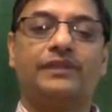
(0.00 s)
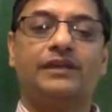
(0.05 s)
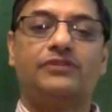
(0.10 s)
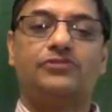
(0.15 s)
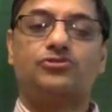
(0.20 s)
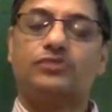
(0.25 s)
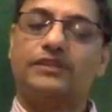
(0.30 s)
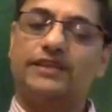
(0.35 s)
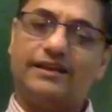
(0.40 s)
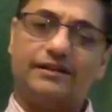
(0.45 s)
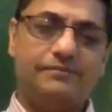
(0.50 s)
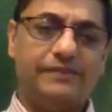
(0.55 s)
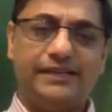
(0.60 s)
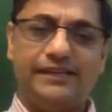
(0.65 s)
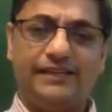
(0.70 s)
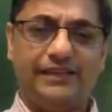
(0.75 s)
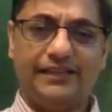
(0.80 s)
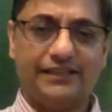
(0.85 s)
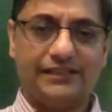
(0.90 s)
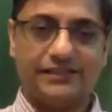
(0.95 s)
So there are
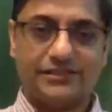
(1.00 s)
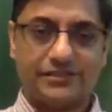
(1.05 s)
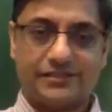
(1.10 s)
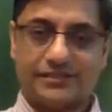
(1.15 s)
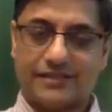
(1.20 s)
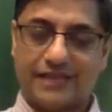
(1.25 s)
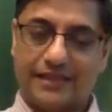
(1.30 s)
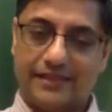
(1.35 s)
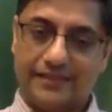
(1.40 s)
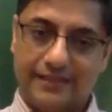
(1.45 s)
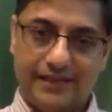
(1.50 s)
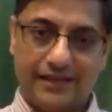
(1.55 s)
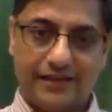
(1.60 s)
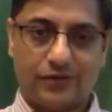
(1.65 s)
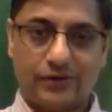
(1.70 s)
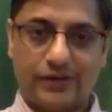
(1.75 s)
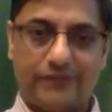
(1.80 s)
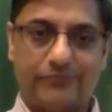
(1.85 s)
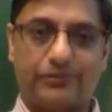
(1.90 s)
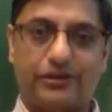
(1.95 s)
many linkages, and they are
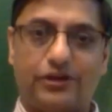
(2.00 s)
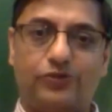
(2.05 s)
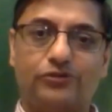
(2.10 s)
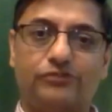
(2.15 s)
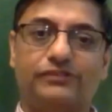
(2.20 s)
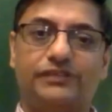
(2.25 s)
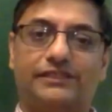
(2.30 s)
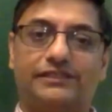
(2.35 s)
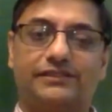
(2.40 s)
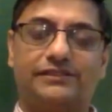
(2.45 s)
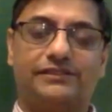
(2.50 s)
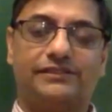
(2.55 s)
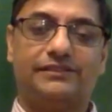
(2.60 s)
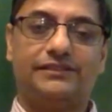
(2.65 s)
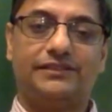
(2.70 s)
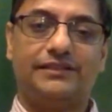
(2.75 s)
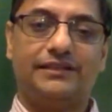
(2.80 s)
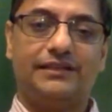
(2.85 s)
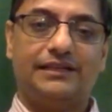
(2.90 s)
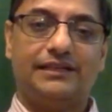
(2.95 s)
quite proud of it.
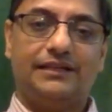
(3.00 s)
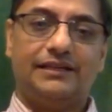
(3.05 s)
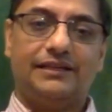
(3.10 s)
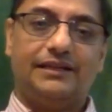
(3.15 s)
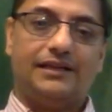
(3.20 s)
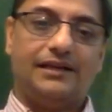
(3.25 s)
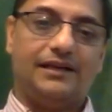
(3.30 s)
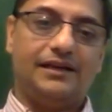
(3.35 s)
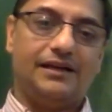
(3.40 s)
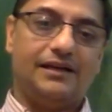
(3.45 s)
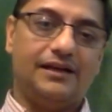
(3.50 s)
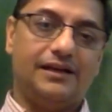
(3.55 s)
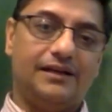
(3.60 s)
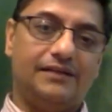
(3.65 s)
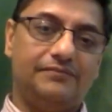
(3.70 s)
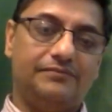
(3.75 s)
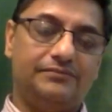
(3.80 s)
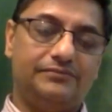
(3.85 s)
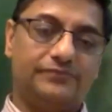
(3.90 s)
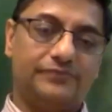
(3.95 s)

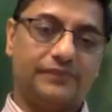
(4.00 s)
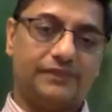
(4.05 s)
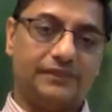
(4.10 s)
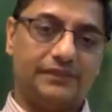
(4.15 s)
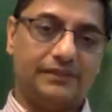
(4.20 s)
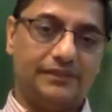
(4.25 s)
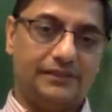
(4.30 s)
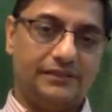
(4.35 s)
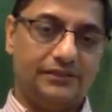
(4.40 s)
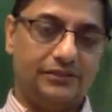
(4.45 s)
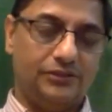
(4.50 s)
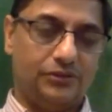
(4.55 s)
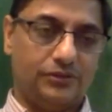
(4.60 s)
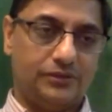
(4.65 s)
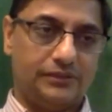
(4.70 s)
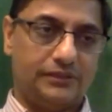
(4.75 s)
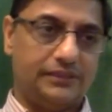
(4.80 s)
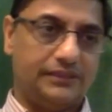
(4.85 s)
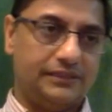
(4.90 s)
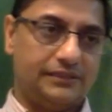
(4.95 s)
Um, you
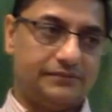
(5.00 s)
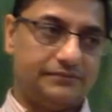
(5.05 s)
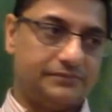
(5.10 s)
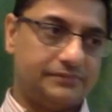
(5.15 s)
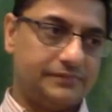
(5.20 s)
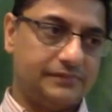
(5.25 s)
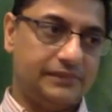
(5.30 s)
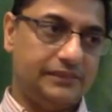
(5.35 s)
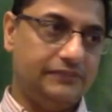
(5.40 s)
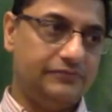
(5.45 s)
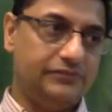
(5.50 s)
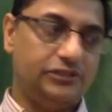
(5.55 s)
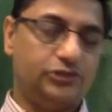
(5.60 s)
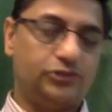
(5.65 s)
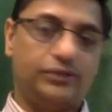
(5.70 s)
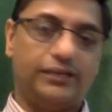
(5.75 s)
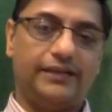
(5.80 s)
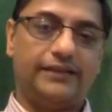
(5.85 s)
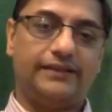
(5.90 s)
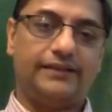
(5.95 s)
know, uh, even
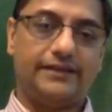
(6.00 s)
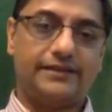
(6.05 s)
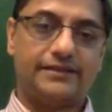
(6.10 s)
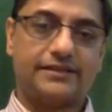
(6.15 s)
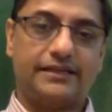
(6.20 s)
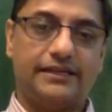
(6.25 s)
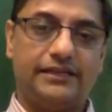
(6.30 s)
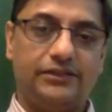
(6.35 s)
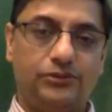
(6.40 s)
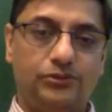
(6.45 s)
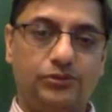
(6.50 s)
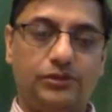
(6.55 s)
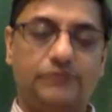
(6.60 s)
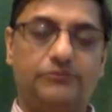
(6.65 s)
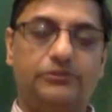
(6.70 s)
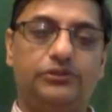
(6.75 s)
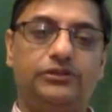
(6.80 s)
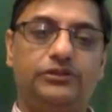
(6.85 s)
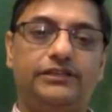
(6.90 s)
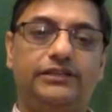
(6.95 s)
today there's a Hindu
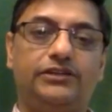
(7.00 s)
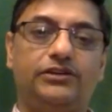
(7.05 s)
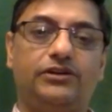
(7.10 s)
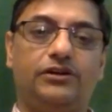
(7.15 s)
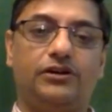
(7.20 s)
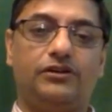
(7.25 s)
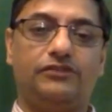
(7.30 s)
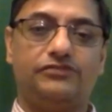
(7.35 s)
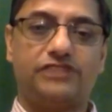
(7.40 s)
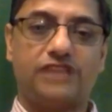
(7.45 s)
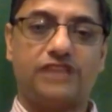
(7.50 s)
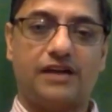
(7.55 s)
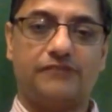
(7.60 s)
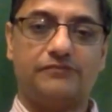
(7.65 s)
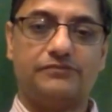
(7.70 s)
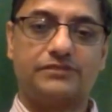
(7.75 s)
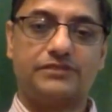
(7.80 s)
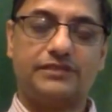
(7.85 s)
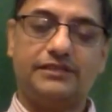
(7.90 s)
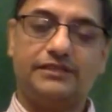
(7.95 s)
community of
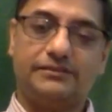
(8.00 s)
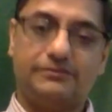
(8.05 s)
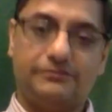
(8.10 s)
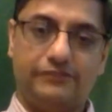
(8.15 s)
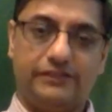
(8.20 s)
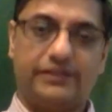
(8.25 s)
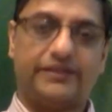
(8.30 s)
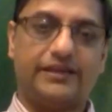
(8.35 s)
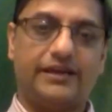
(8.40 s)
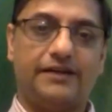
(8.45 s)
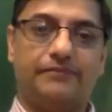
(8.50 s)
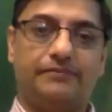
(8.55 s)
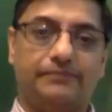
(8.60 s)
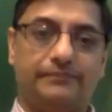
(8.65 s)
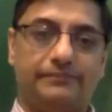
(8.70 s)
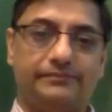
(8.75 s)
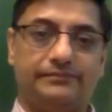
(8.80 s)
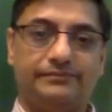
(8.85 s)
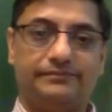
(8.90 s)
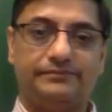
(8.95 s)
Chams in Vietnam
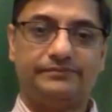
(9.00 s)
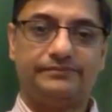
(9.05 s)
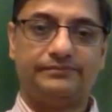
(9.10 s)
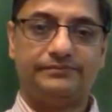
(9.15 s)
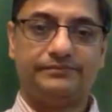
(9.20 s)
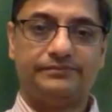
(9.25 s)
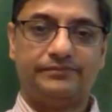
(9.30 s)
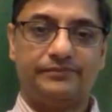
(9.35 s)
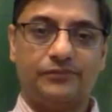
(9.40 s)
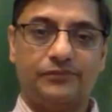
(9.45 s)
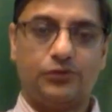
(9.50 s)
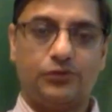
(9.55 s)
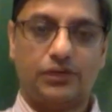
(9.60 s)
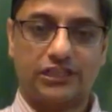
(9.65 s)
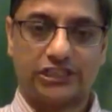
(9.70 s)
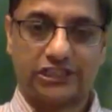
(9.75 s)
who are